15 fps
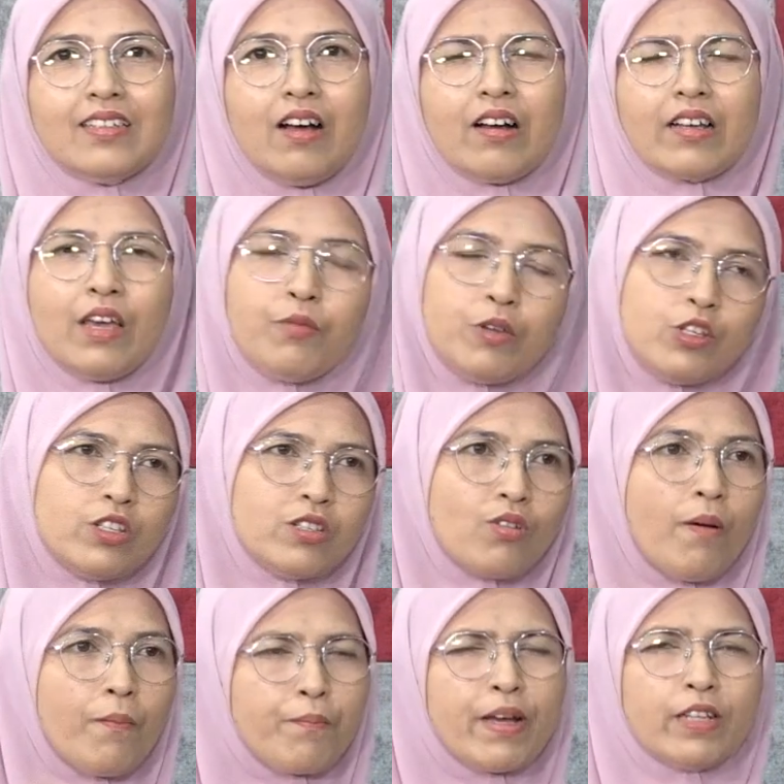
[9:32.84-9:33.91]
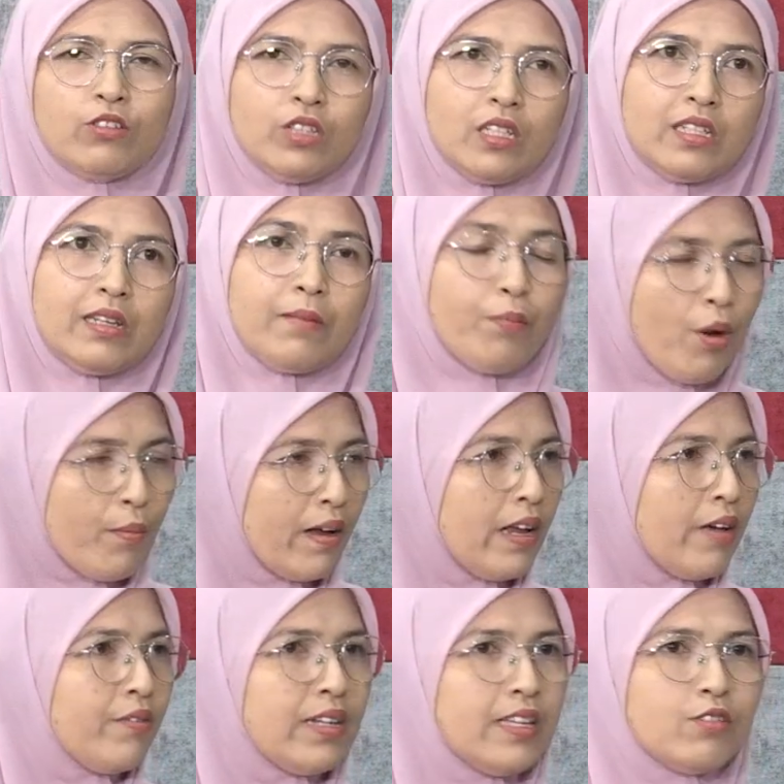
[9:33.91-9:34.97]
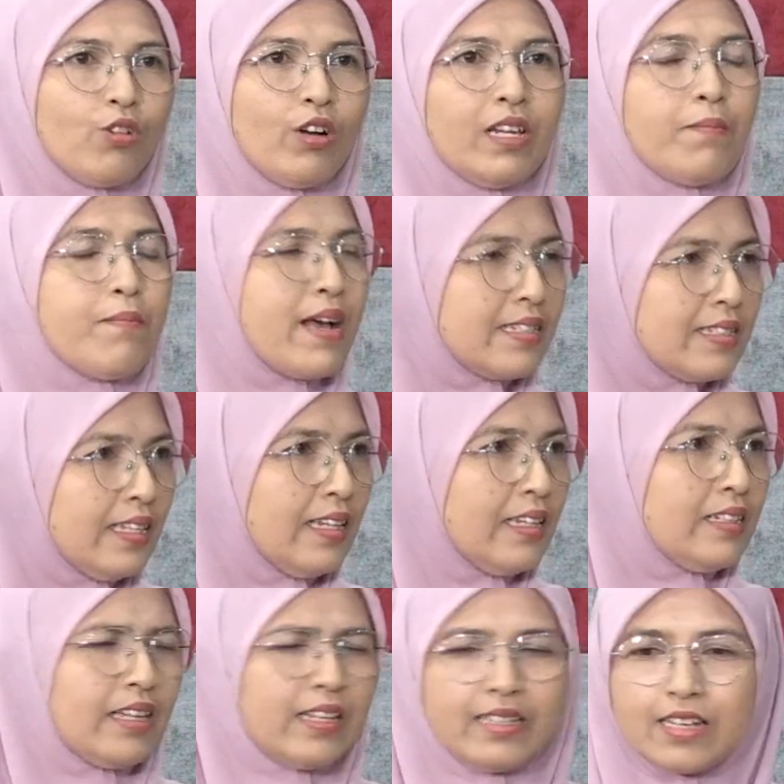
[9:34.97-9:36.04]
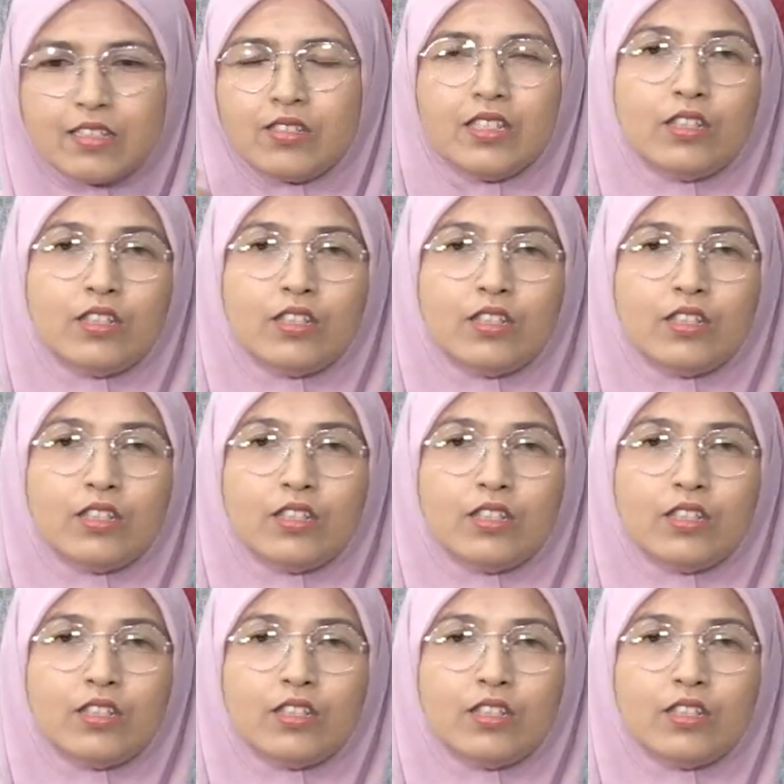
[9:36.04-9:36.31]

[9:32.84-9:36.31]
Okay, which is compared to the diploma level, it's only basic. They just need